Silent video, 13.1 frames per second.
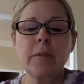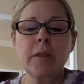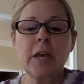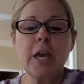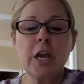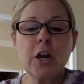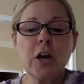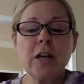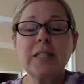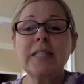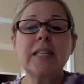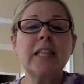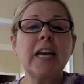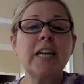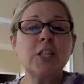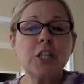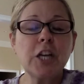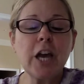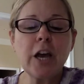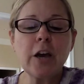Here, as the
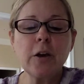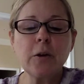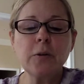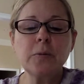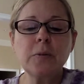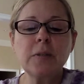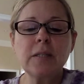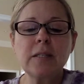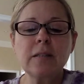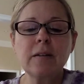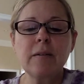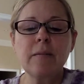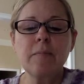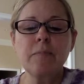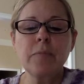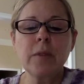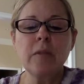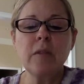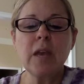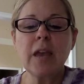legend goes,
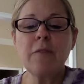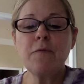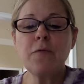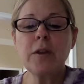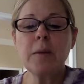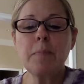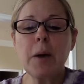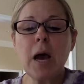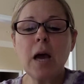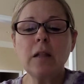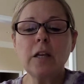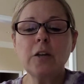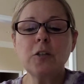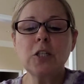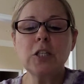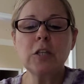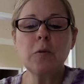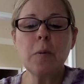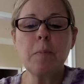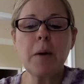the infant Apollo
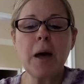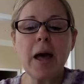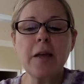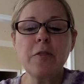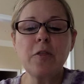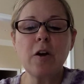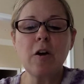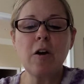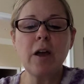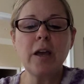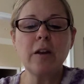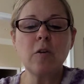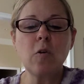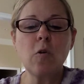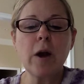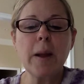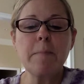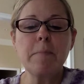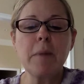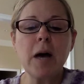slew a python or
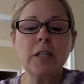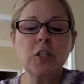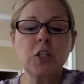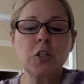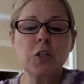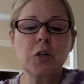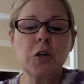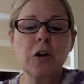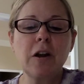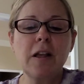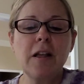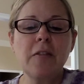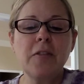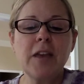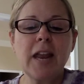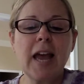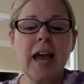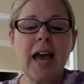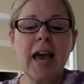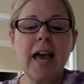a monster that
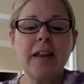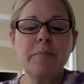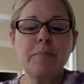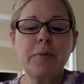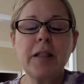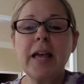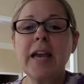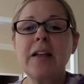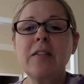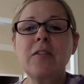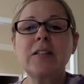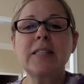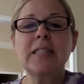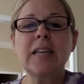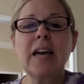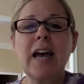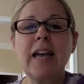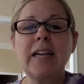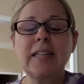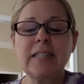had plagued the
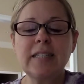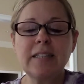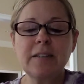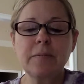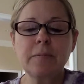site.